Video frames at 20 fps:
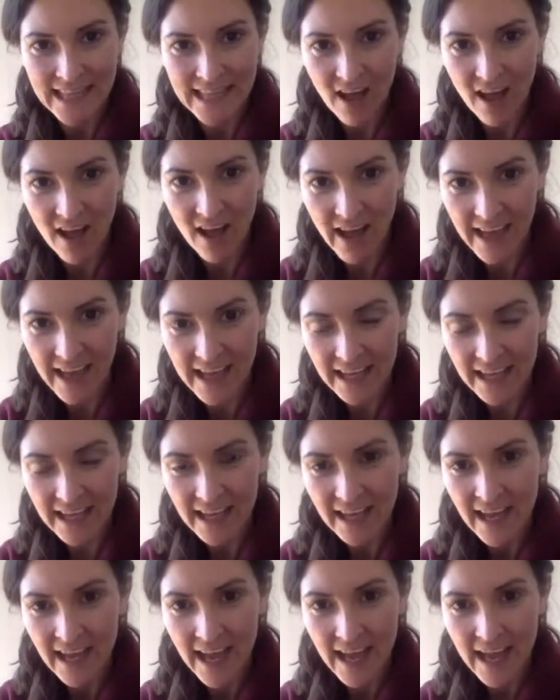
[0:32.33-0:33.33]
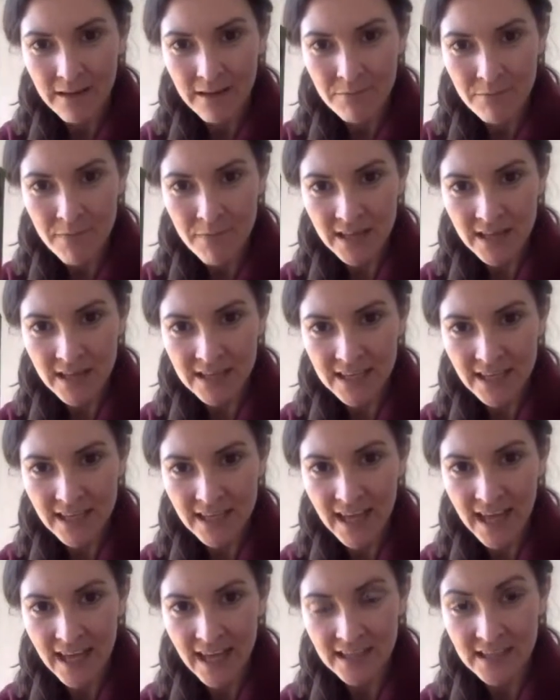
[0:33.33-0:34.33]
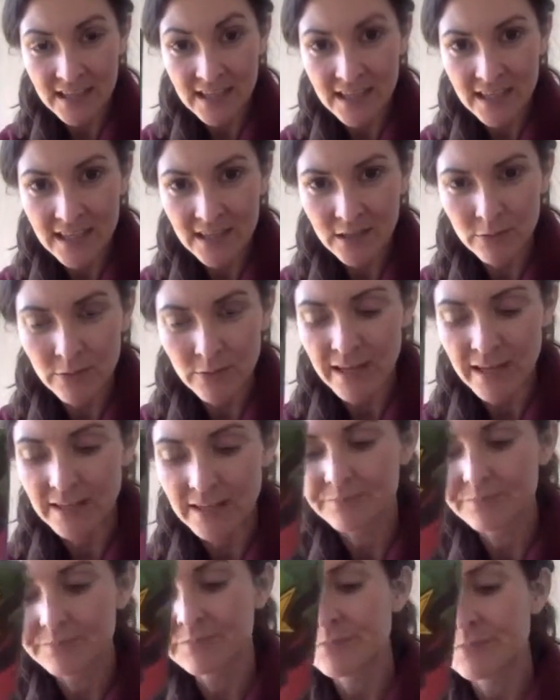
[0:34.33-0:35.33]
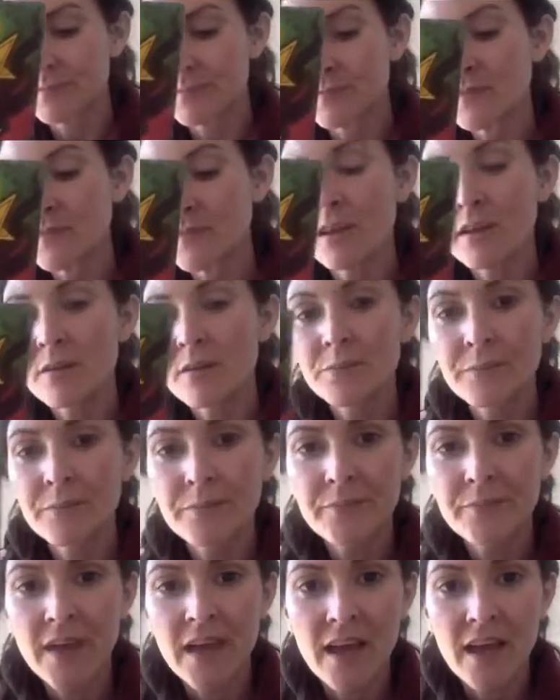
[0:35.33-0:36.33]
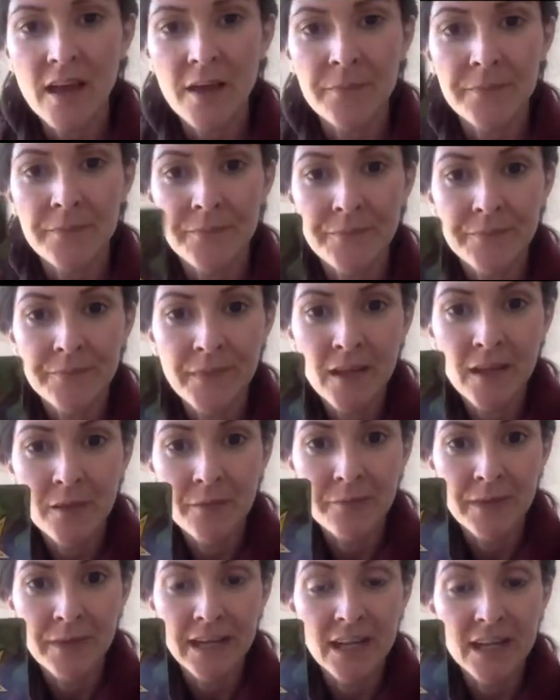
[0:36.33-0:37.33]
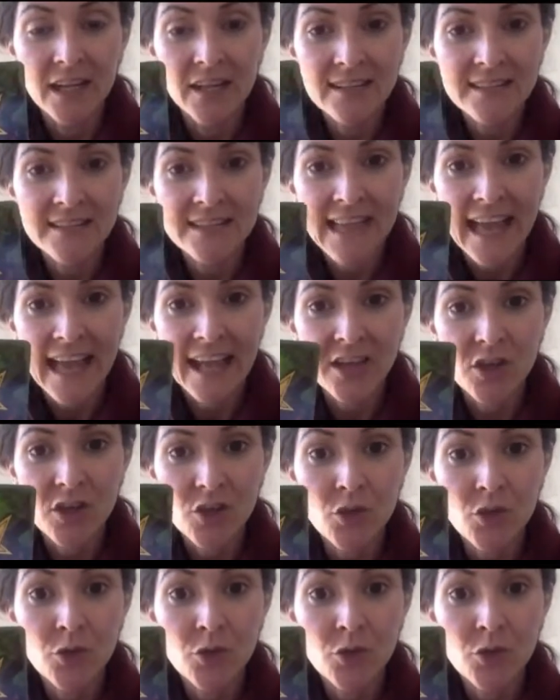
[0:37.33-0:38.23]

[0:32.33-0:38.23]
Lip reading: the eye and meet it and deal with it. But it looks like